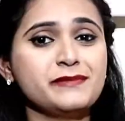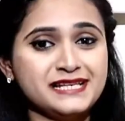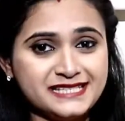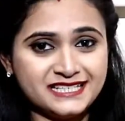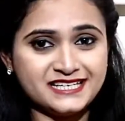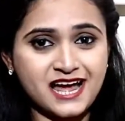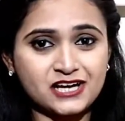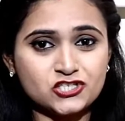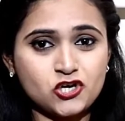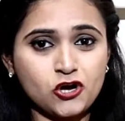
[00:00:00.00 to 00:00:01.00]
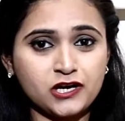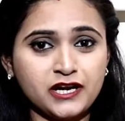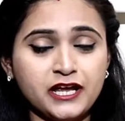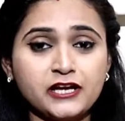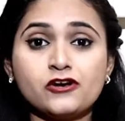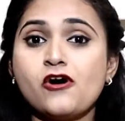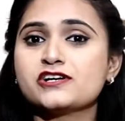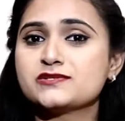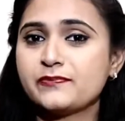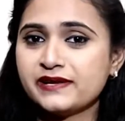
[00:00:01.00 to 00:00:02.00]
melted dark chocolate or
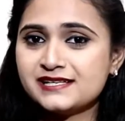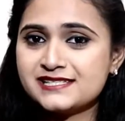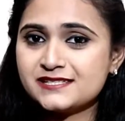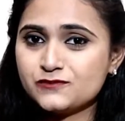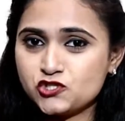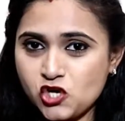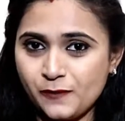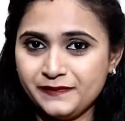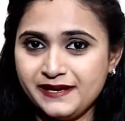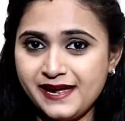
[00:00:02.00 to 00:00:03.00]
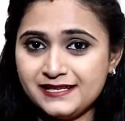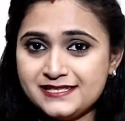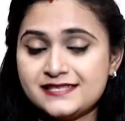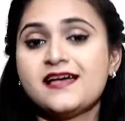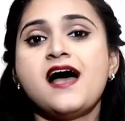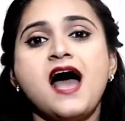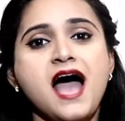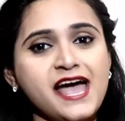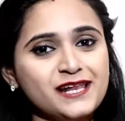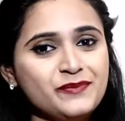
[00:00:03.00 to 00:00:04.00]
sprinkle some chopped nuts.
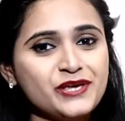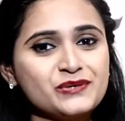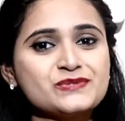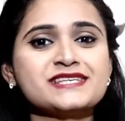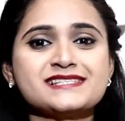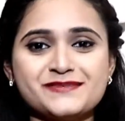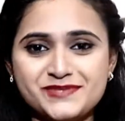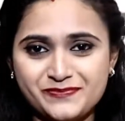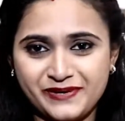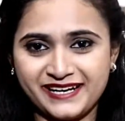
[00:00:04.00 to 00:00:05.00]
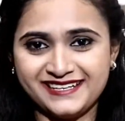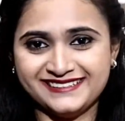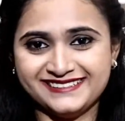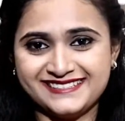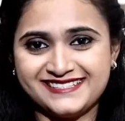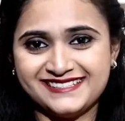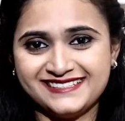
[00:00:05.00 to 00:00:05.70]
I'll be using some sprinklers.